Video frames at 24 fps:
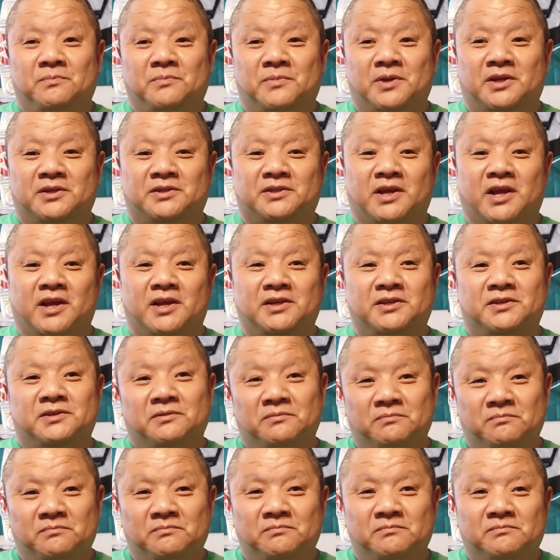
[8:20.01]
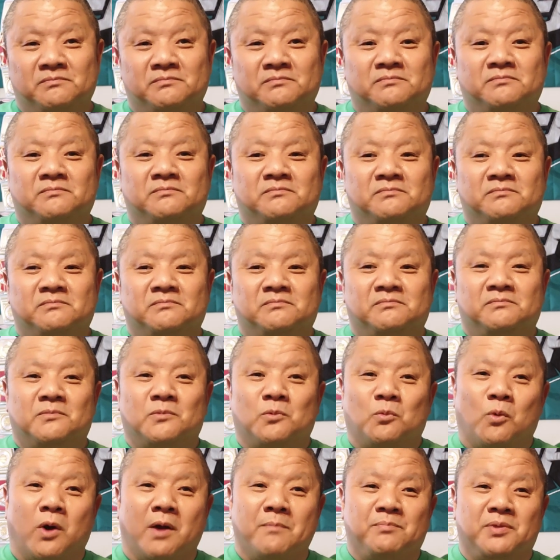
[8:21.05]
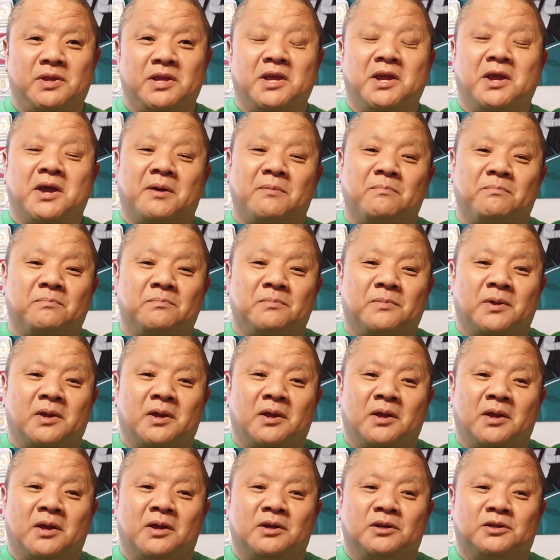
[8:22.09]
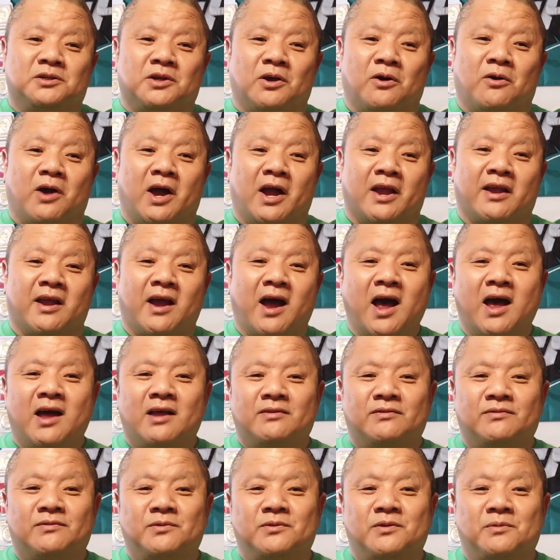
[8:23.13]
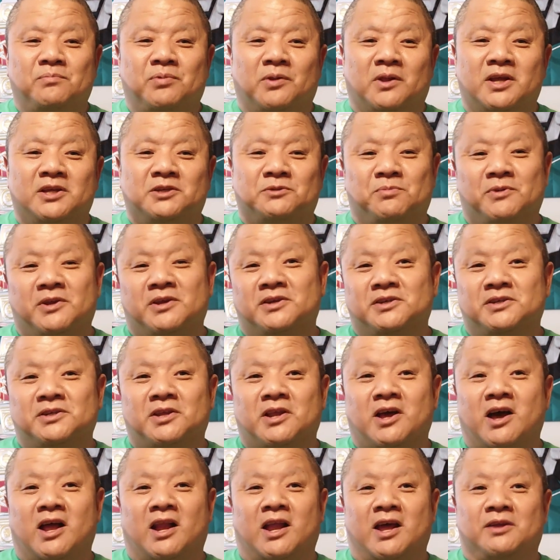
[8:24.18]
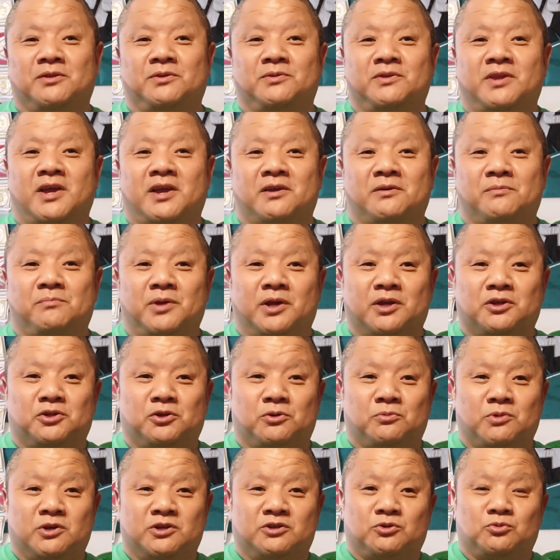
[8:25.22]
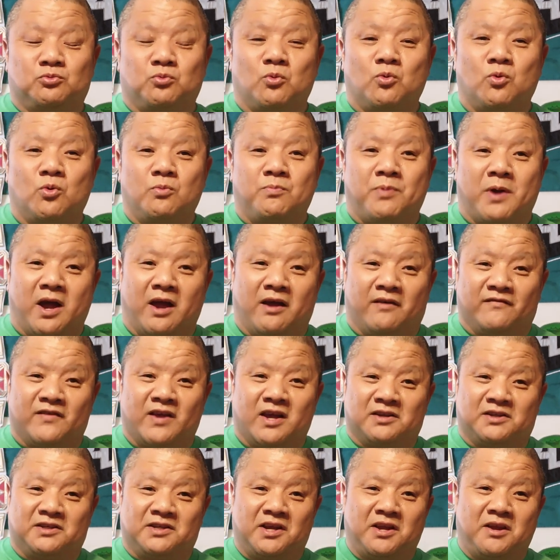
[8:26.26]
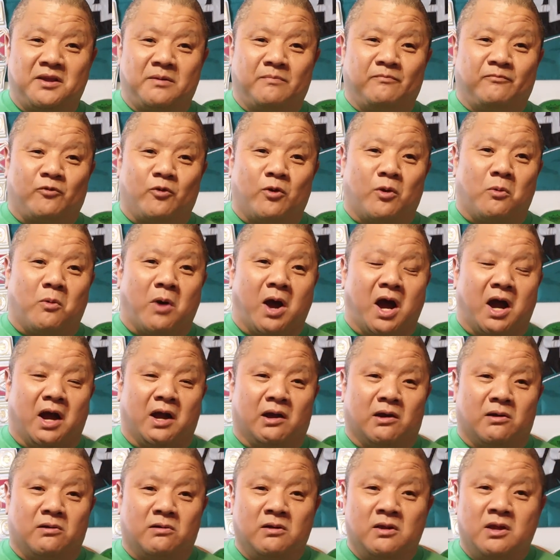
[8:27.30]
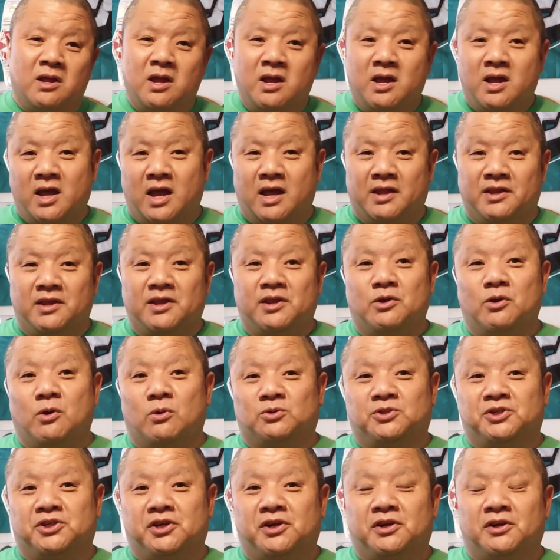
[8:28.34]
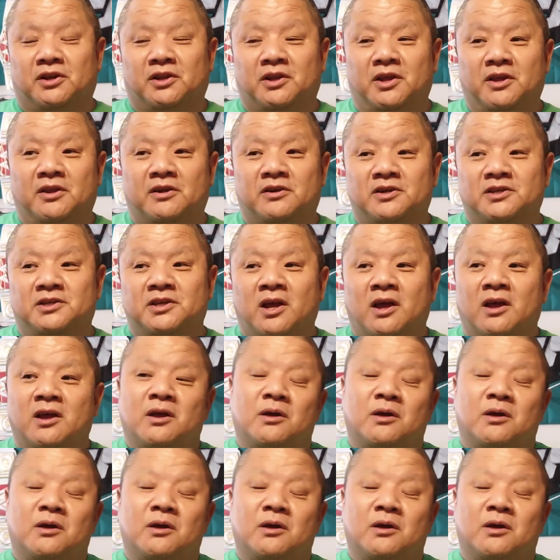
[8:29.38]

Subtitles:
It says 1 p.m. So I got to the place because, you know, I like to take a picture with Swoop. I have not seen him for a while, and the Eagles cheerleaders.